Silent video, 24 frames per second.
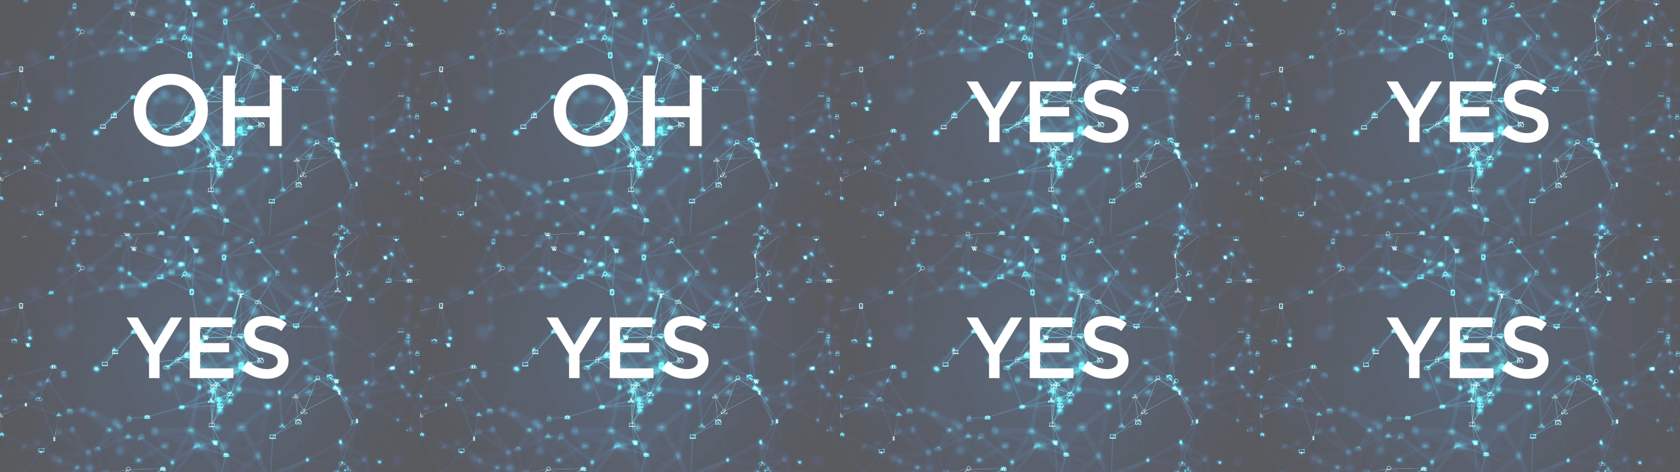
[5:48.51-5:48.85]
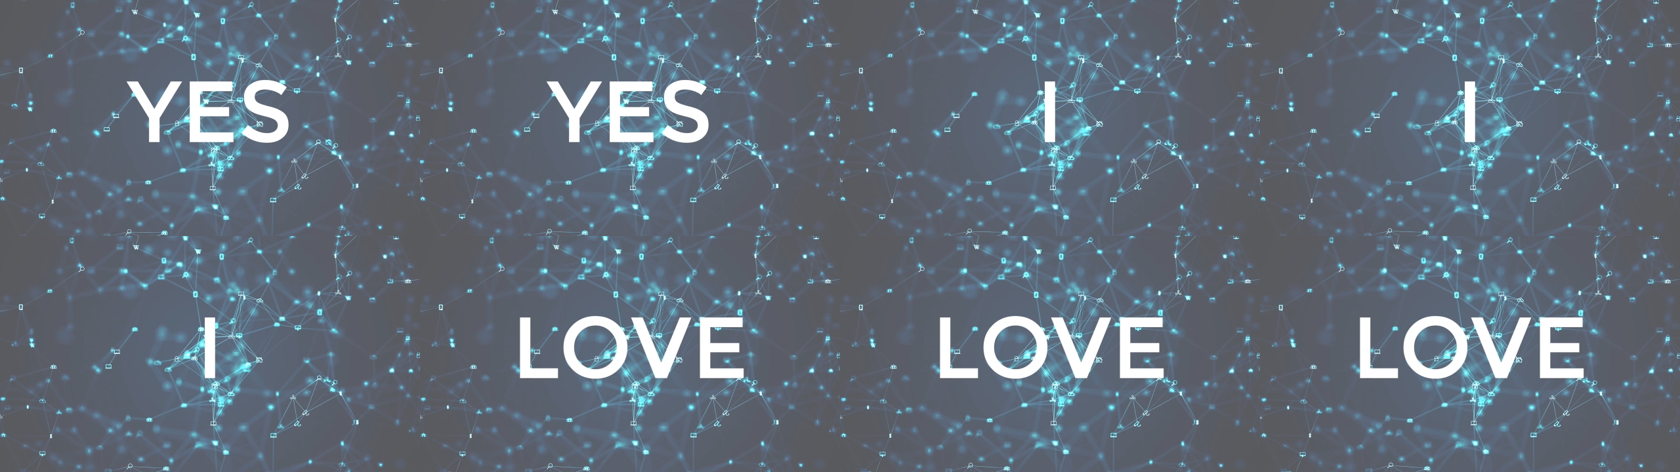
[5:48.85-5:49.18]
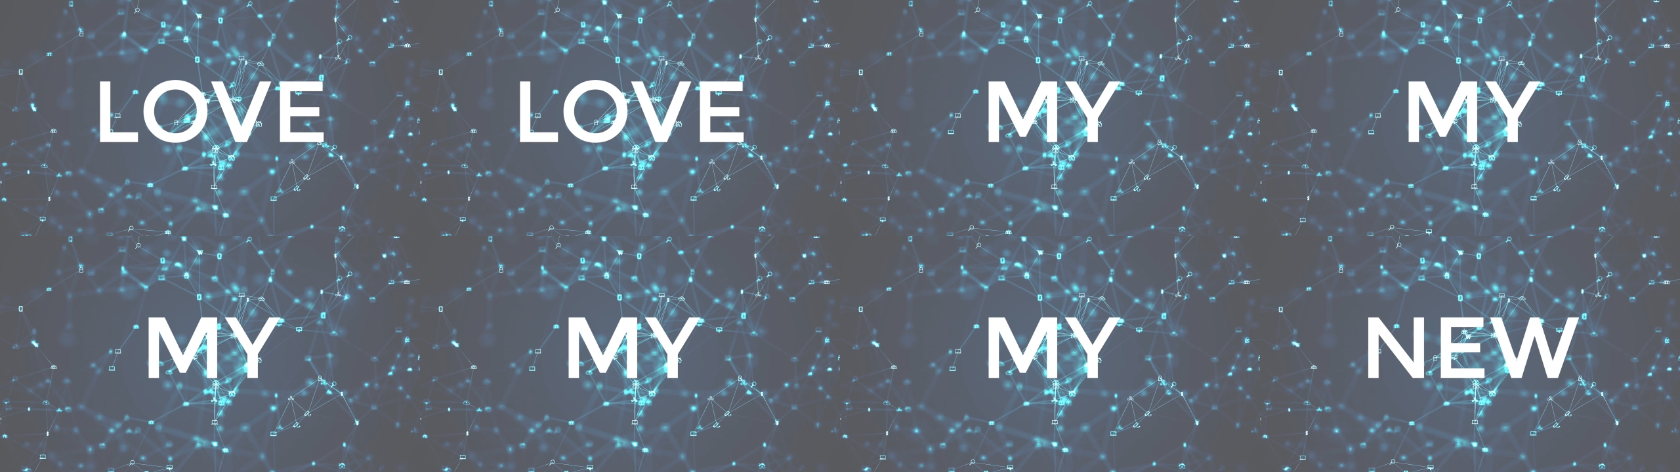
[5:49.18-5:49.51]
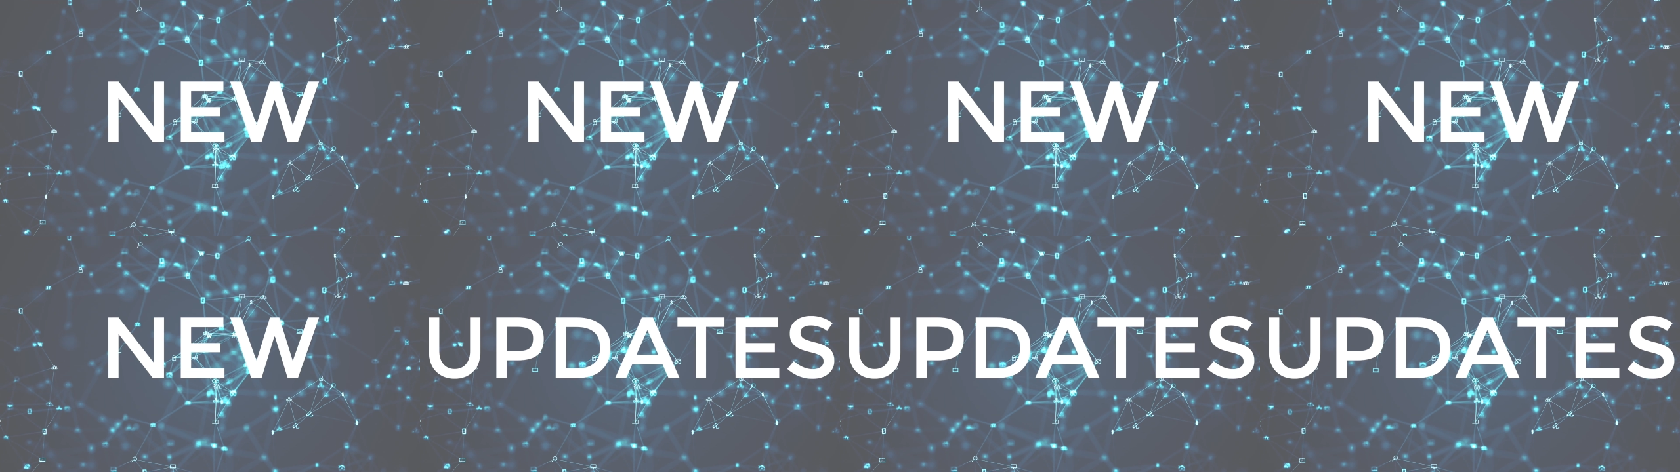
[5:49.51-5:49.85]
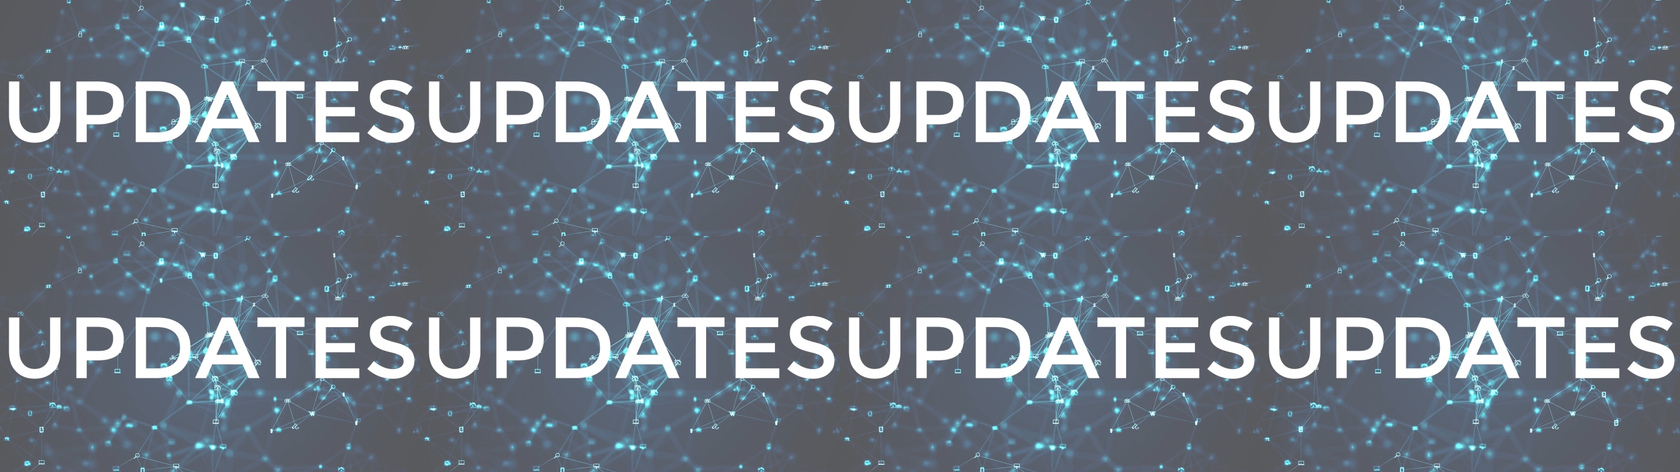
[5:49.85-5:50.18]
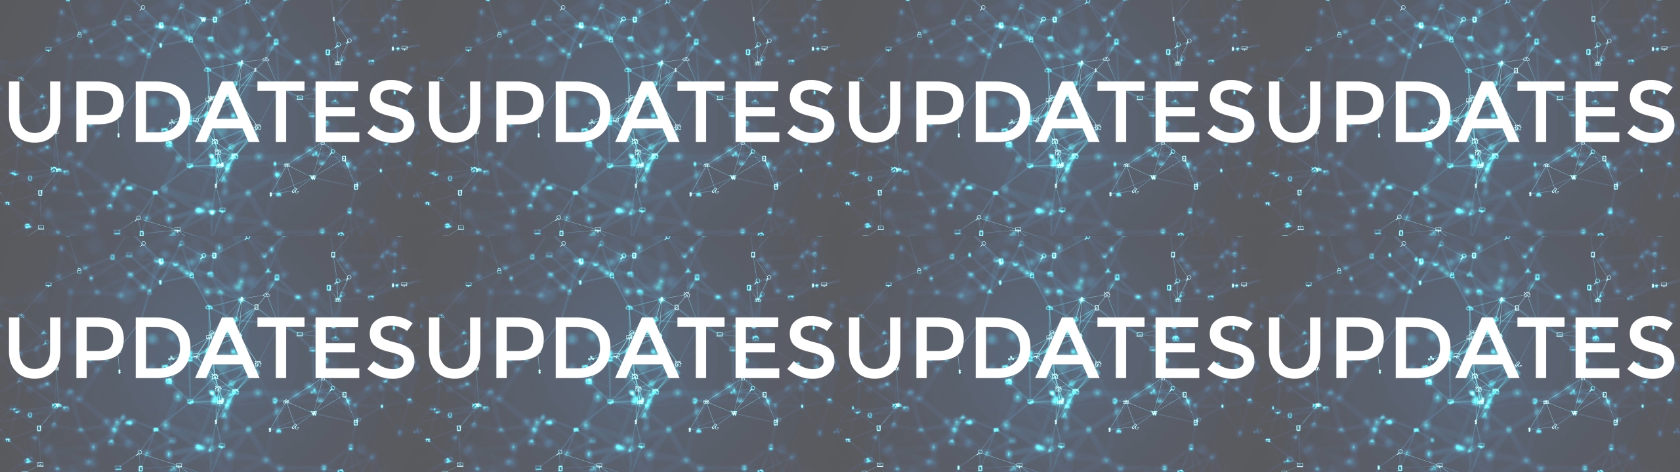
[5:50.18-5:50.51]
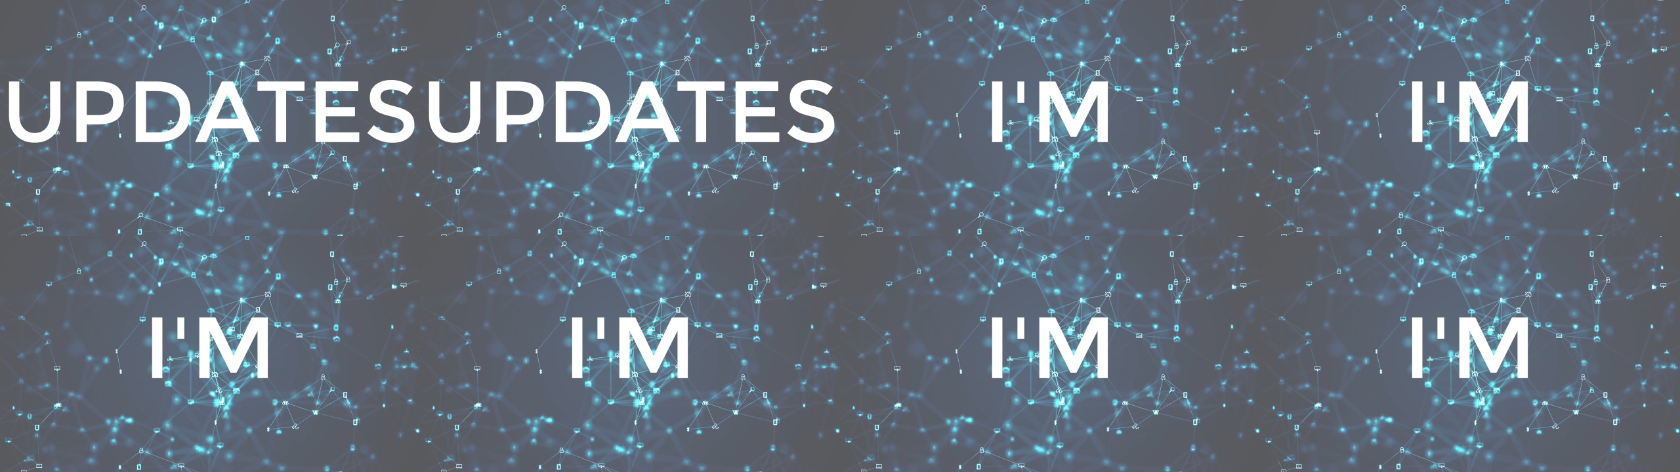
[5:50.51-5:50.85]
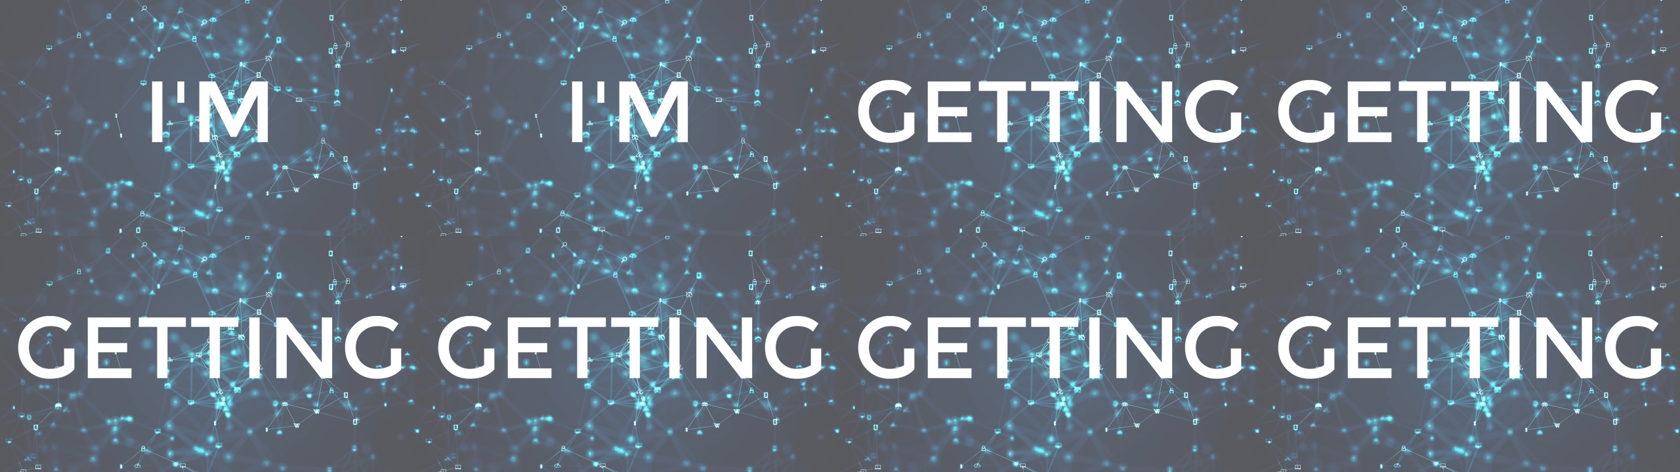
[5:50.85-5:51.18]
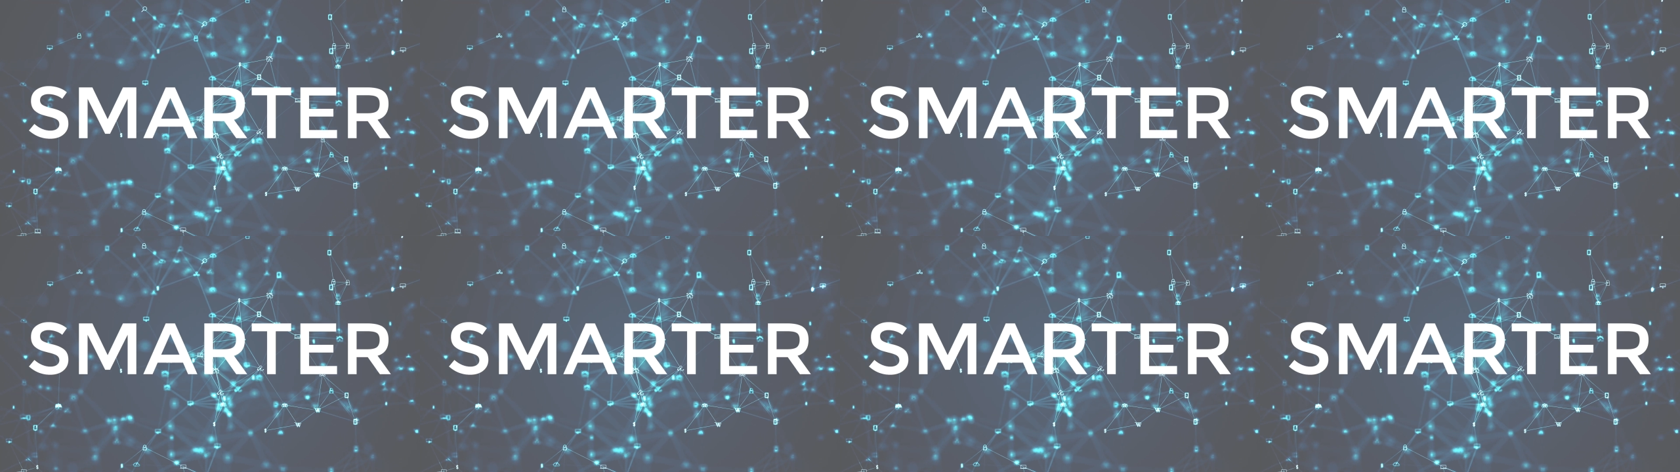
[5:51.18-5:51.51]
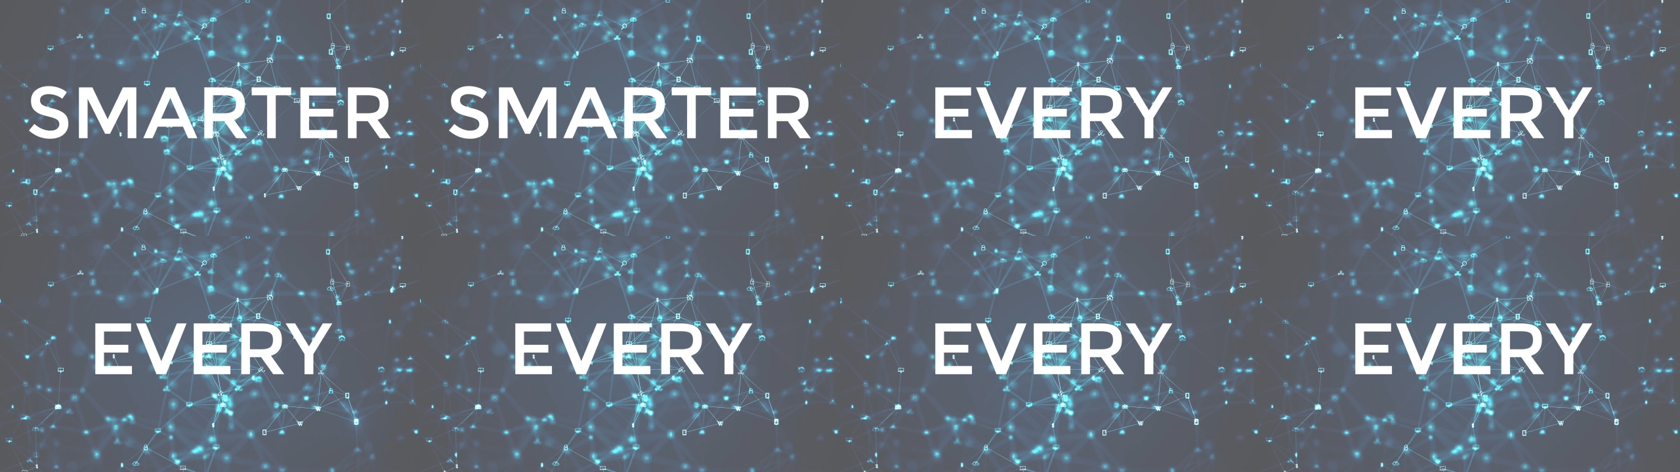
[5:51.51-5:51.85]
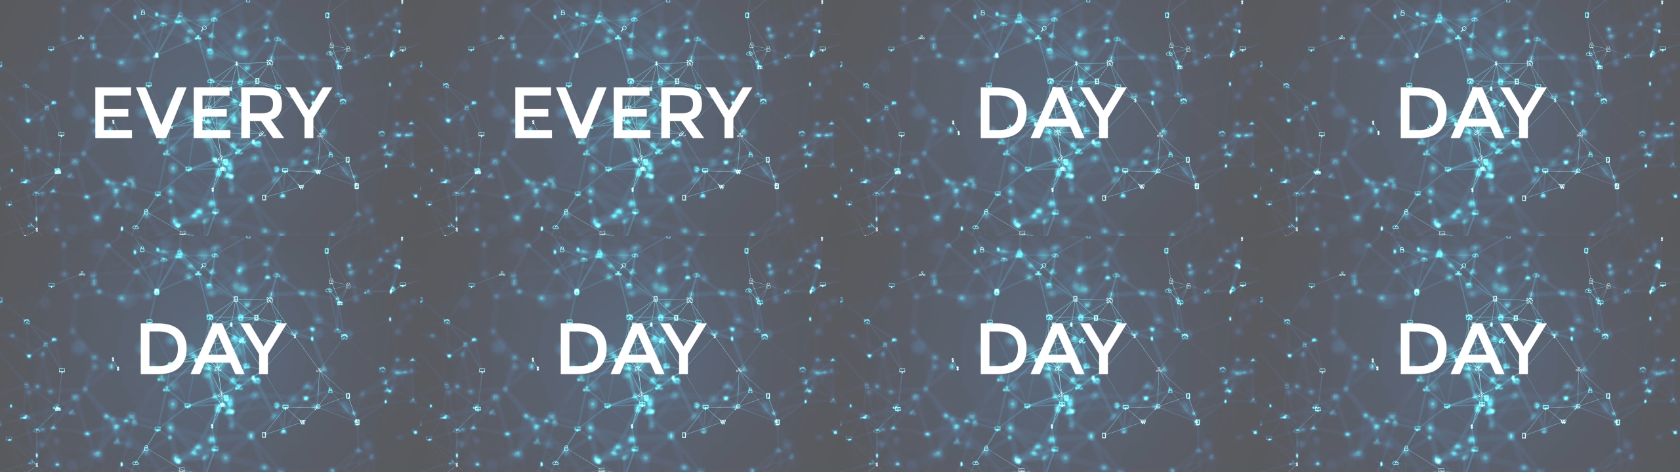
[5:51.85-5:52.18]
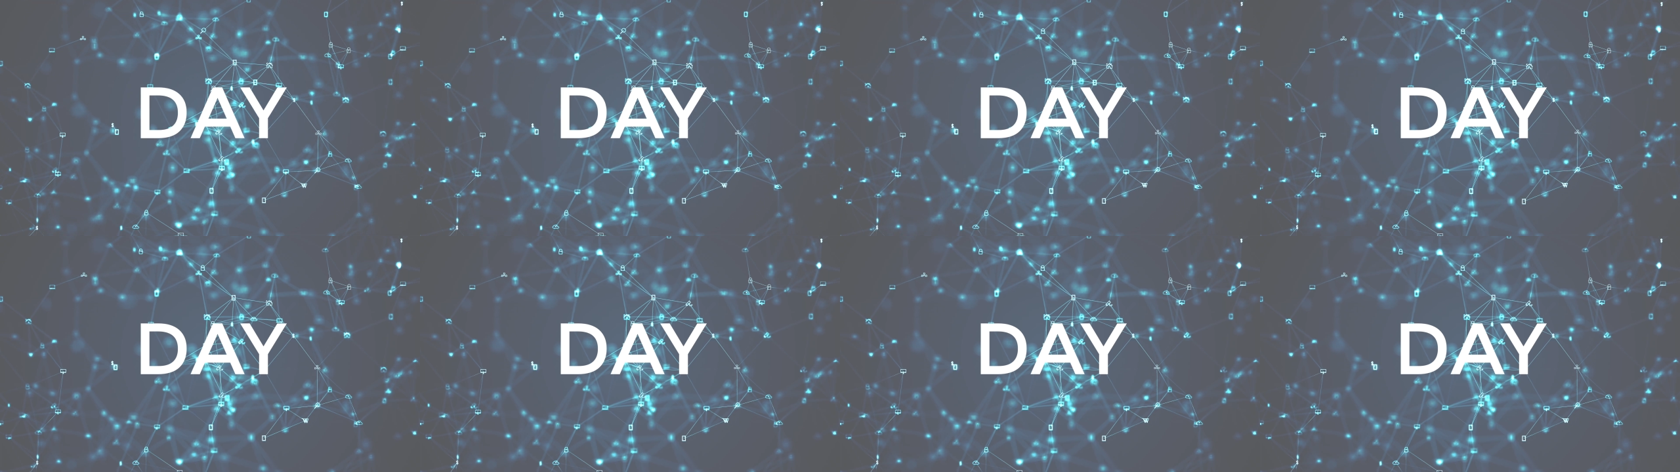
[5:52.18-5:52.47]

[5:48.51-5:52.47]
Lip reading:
(no speaker visible)